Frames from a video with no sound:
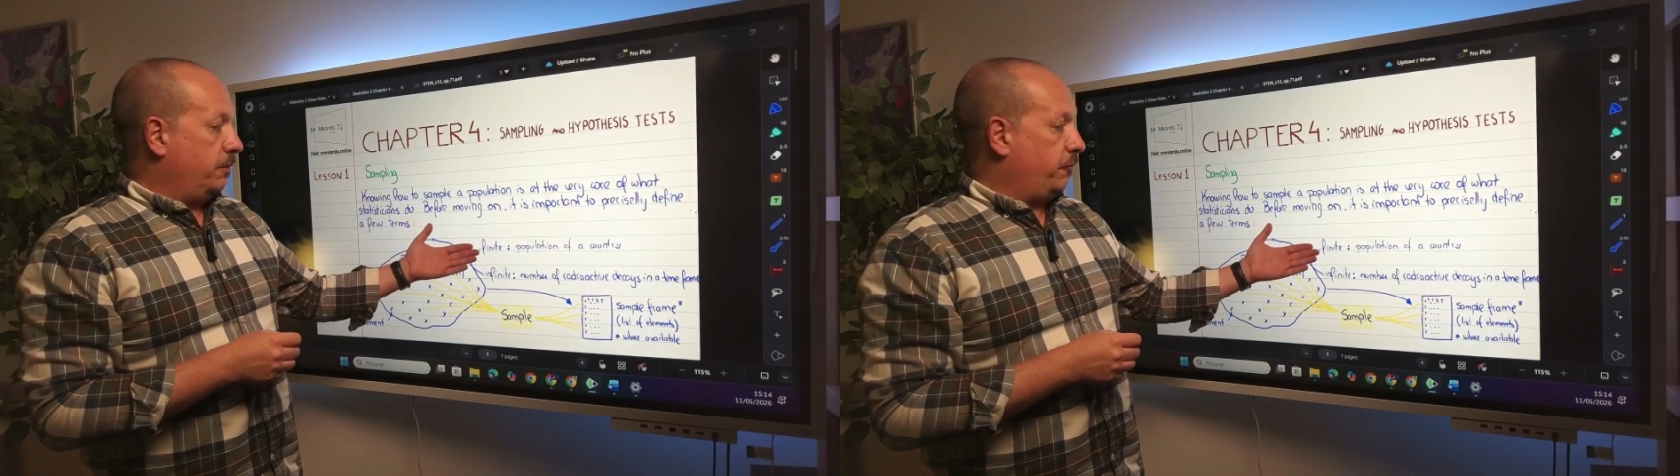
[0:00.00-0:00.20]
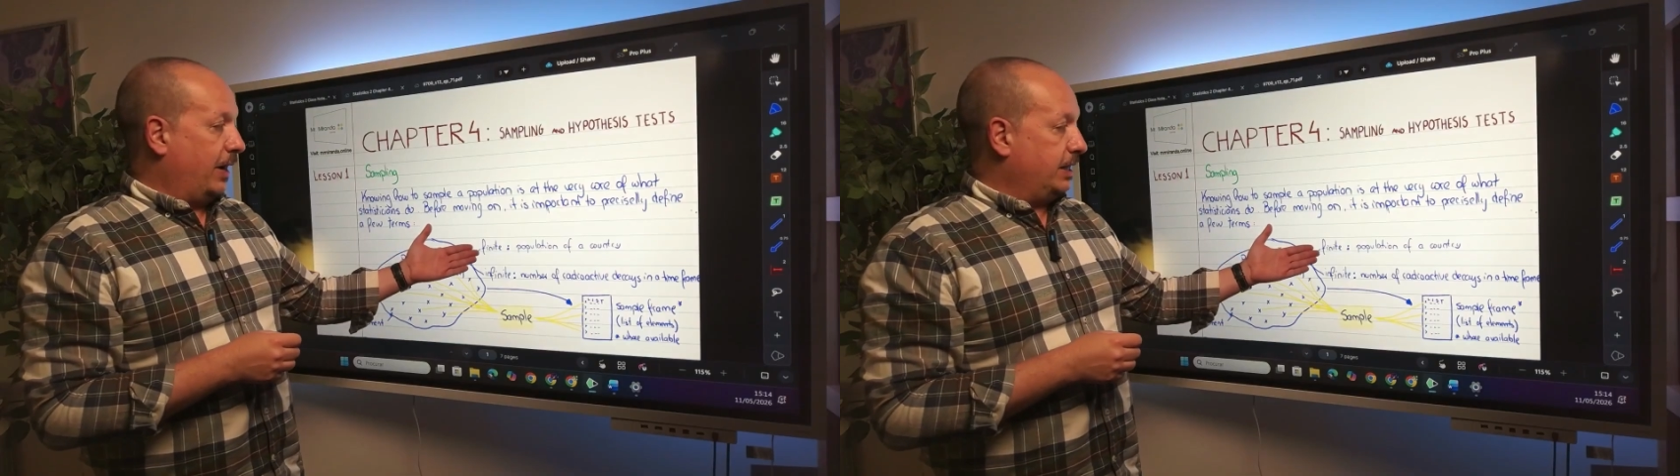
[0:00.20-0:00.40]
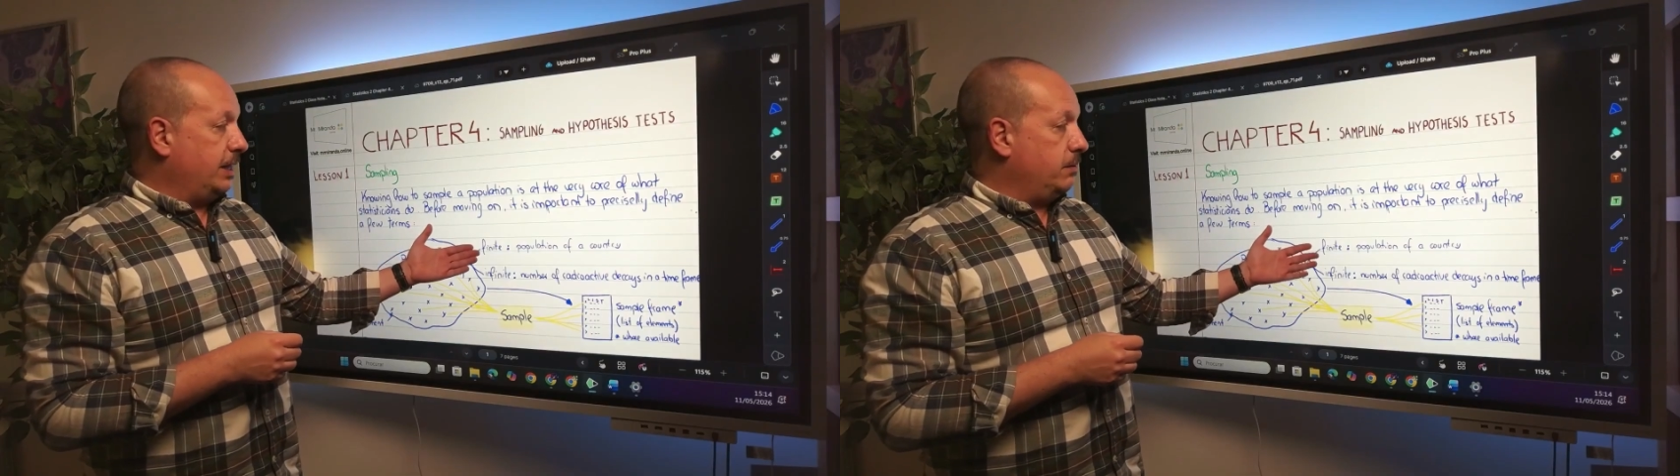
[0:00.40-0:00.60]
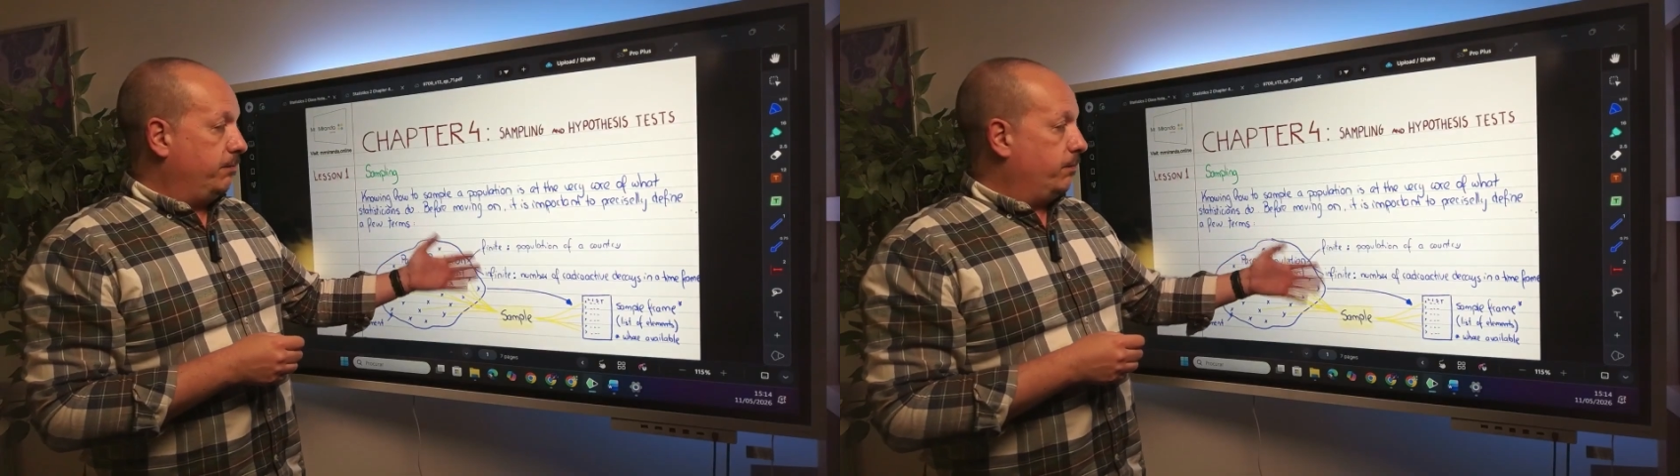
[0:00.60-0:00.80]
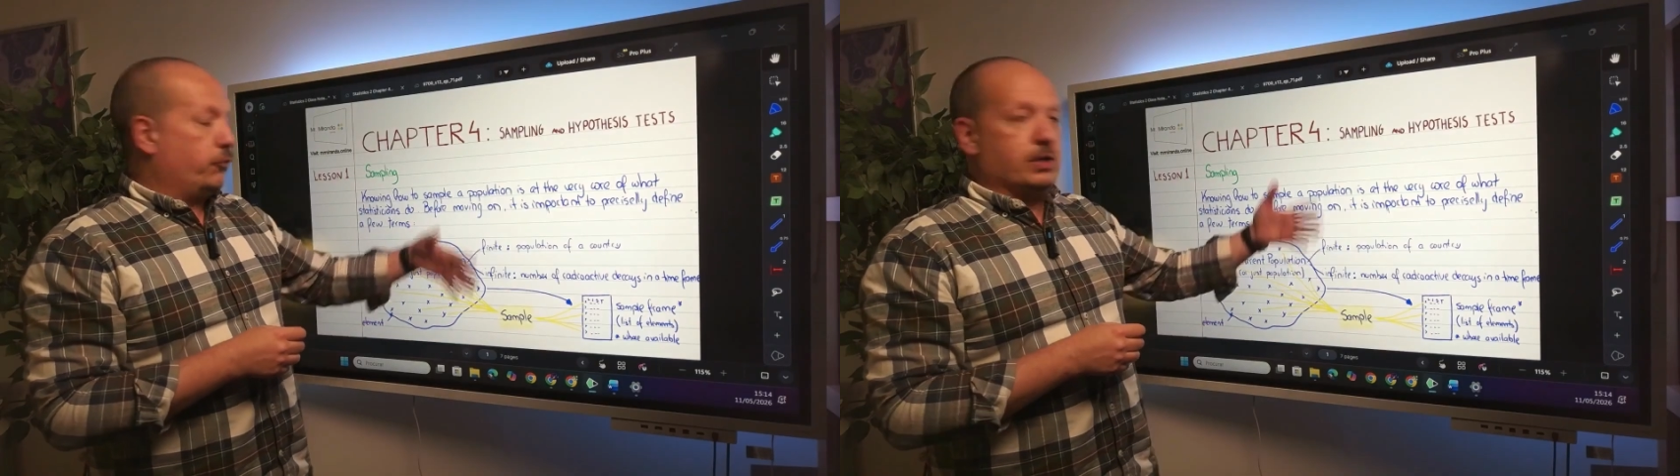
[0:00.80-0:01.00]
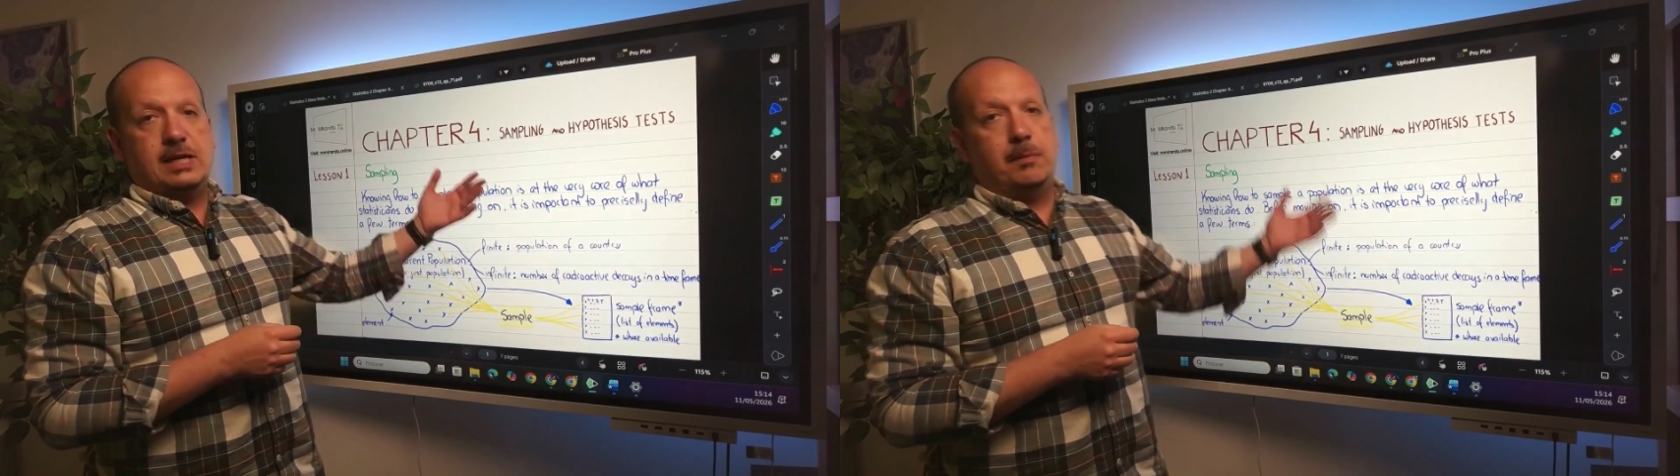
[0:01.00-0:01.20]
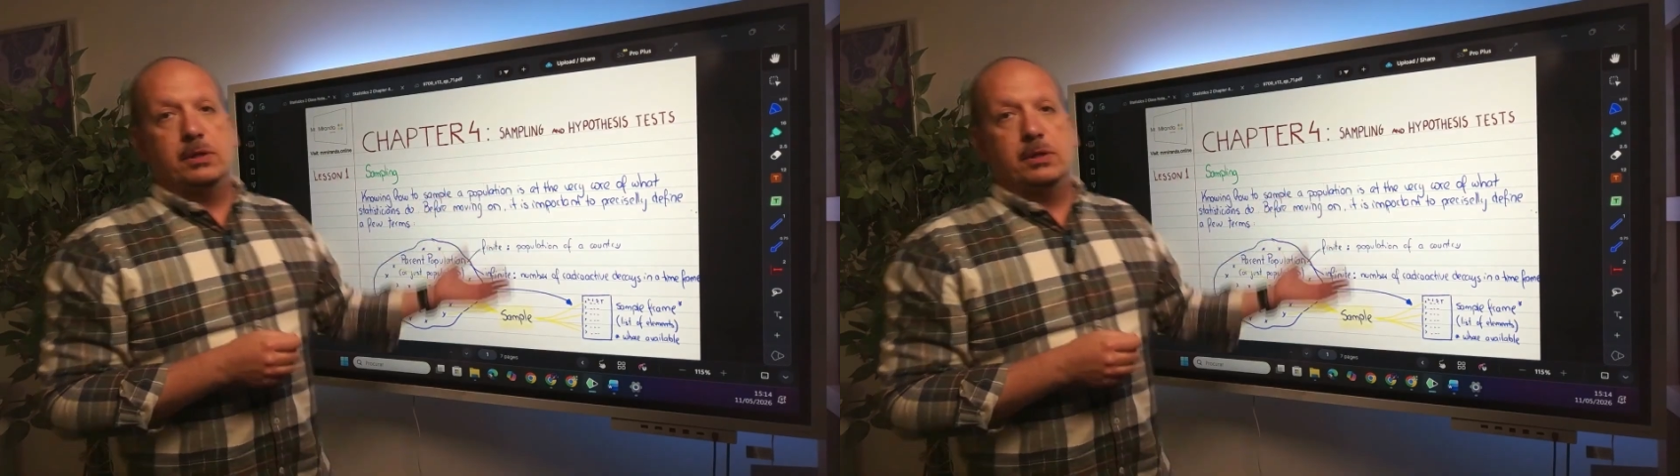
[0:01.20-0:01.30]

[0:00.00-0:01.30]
finite, for example,